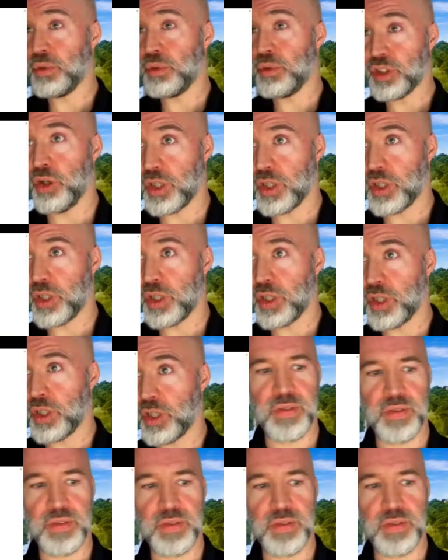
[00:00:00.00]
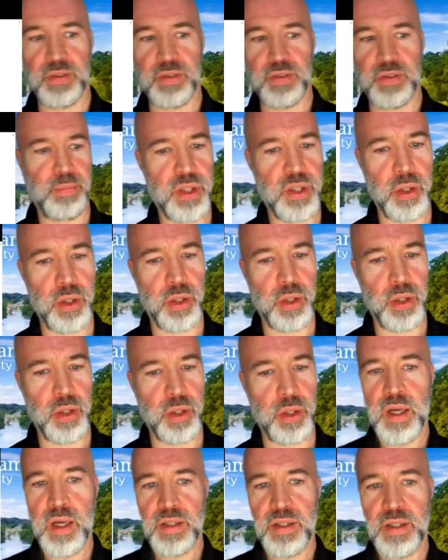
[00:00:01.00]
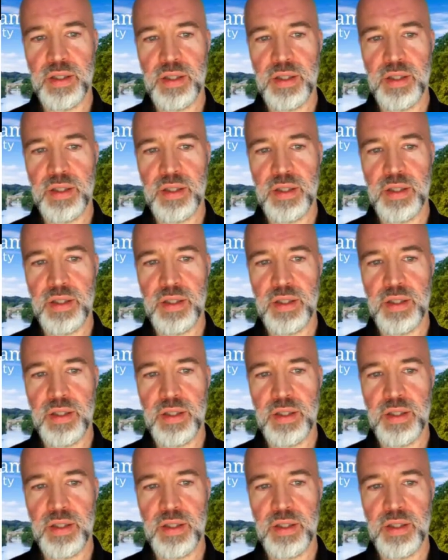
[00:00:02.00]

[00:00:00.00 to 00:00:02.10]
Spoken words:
people are just not going to engage with it. So